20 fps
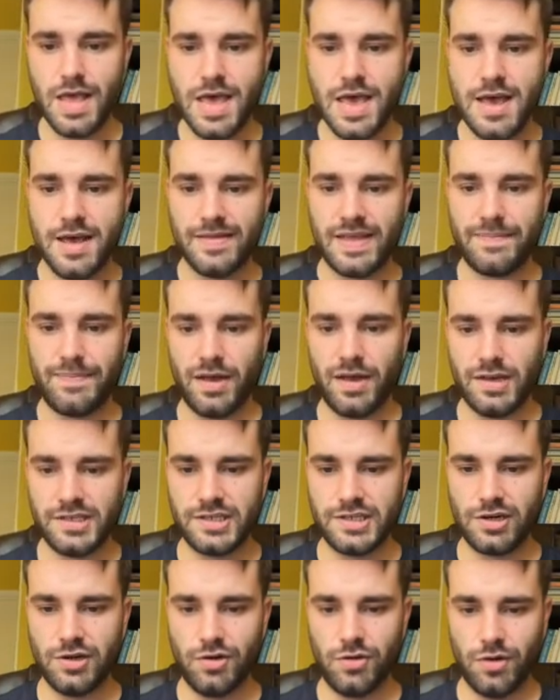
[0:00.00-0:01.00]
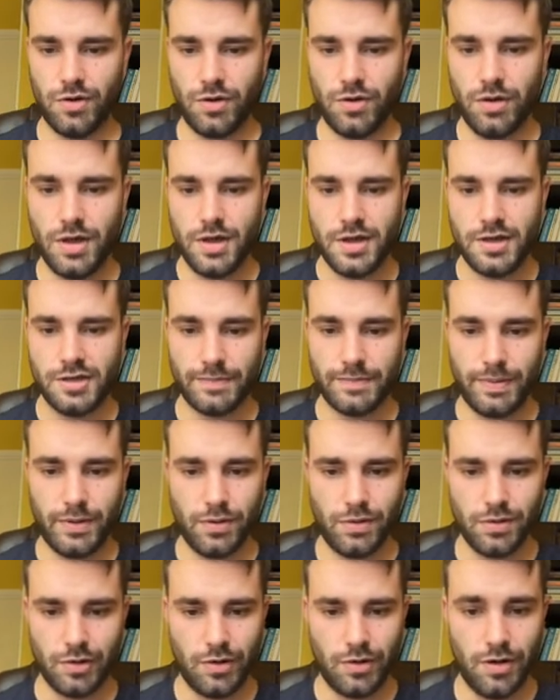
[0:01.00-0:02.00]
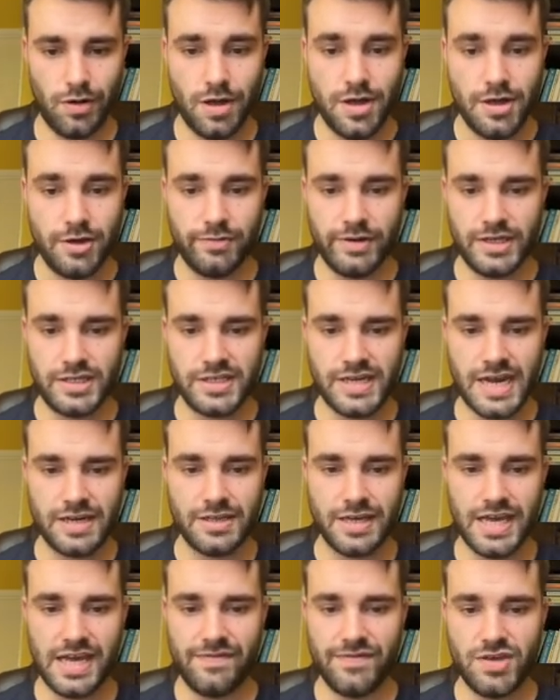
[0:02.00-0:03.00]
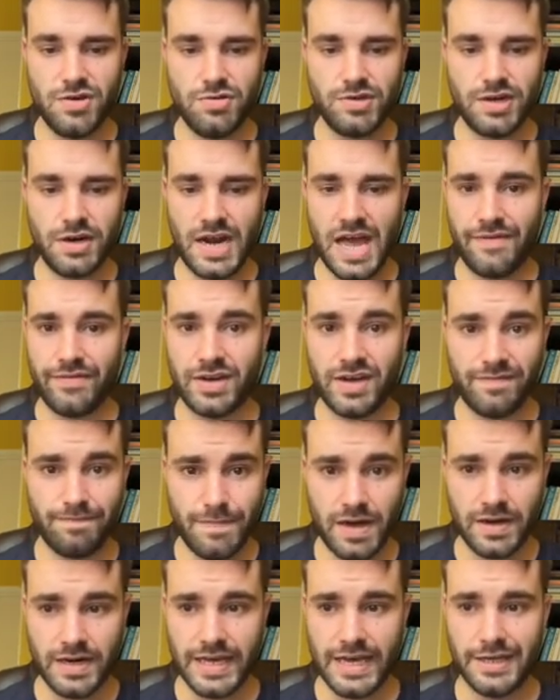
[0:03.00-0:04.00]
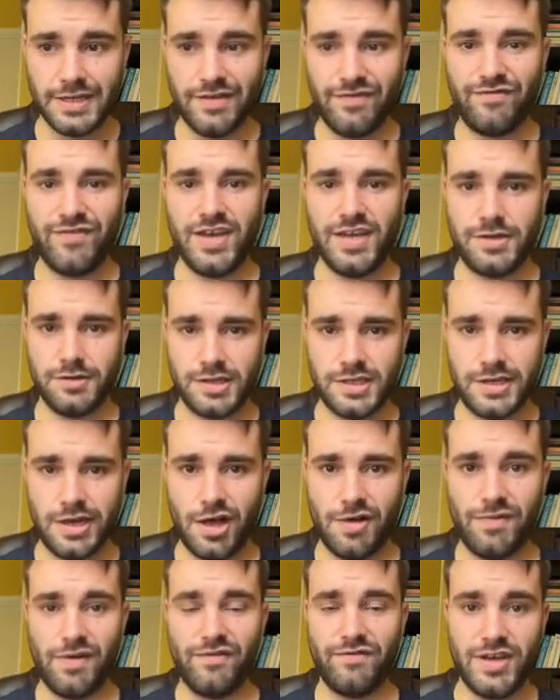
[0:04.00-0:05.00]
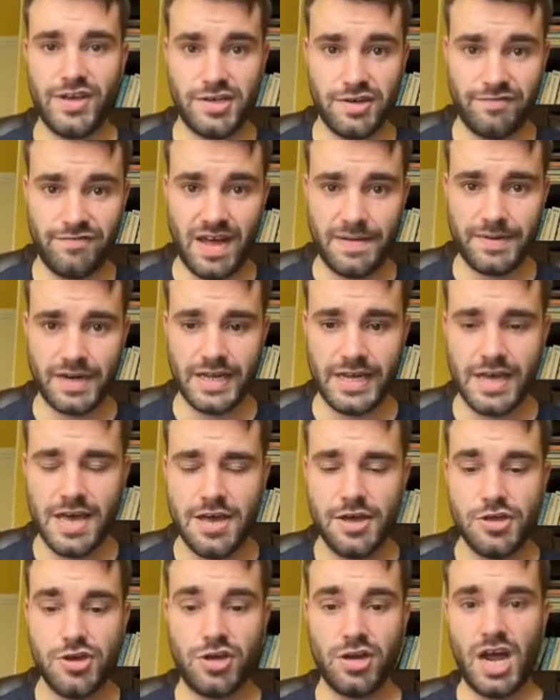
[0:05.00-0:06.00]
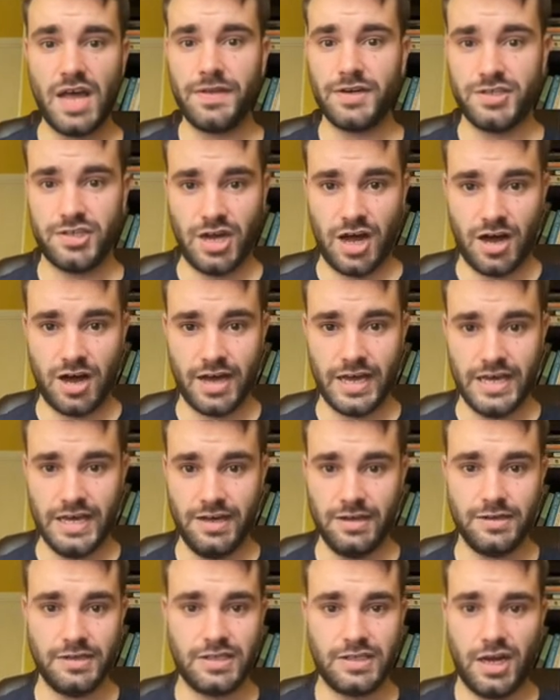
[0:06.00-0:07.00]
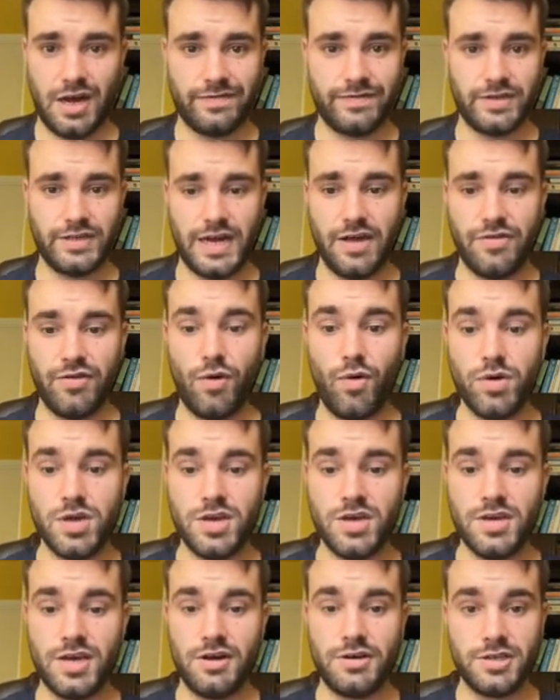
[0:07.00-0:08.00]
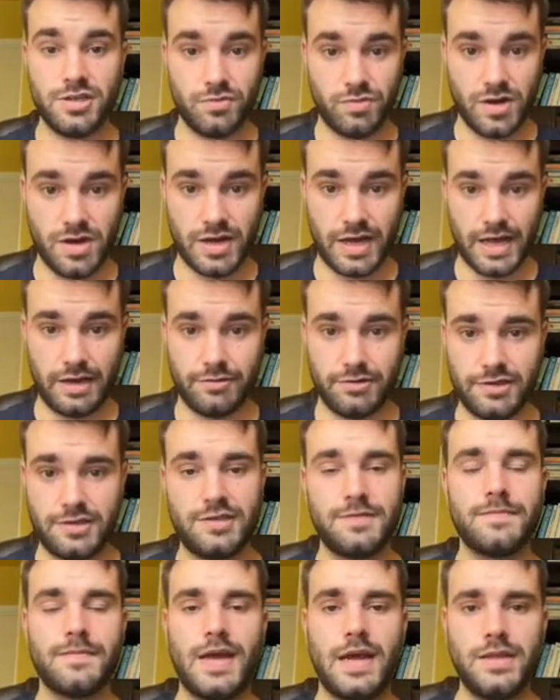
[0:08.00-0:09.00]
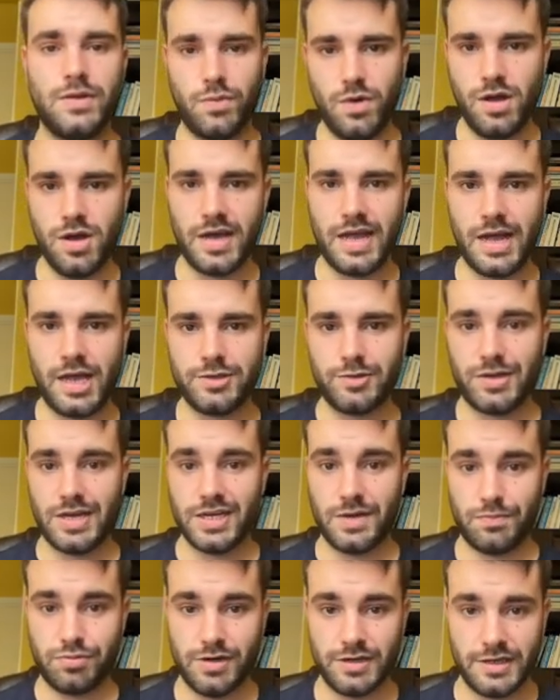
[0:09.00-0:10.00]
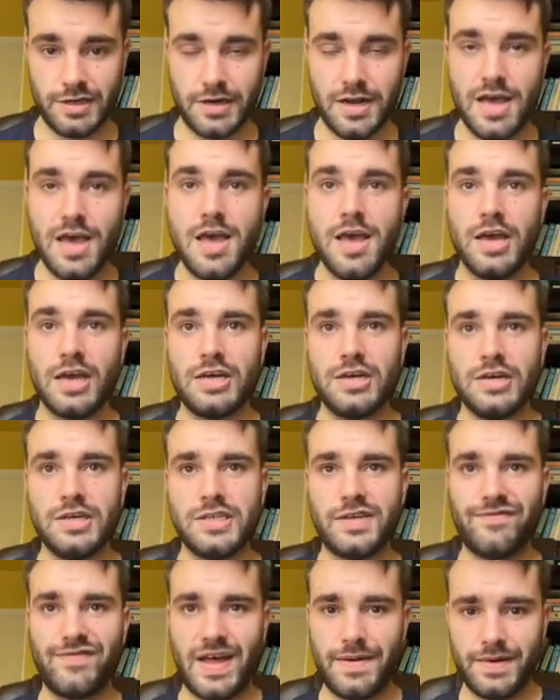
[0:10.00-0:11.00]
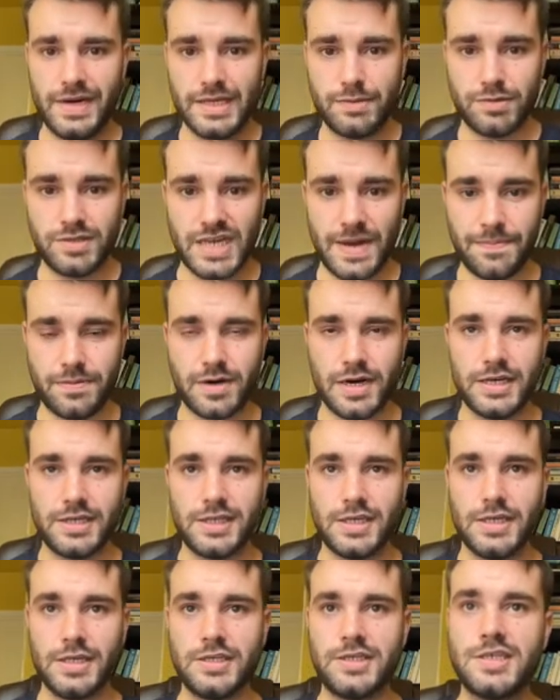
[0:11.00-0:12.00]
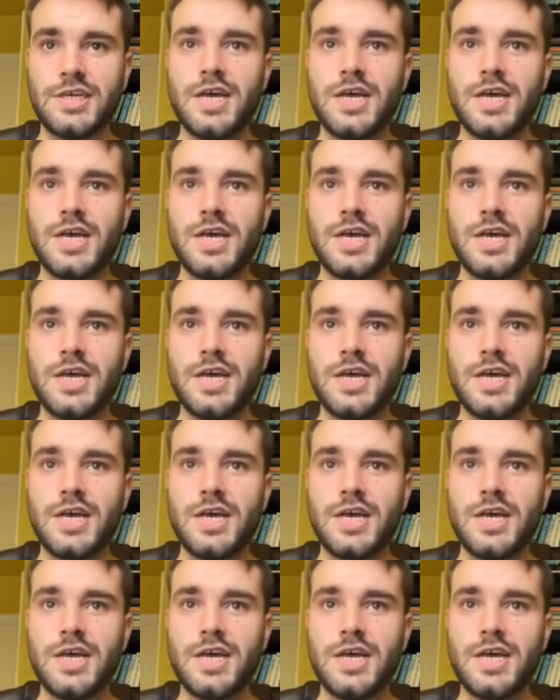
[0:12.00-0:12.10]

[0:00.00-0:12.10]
they passed a law, the Poor Law, which said that if you don't have enough money to feed yourself or feed your family, you can either die and starve to death, or you can go to the workhouse. And the workhouse was like a prison, because the families were separated,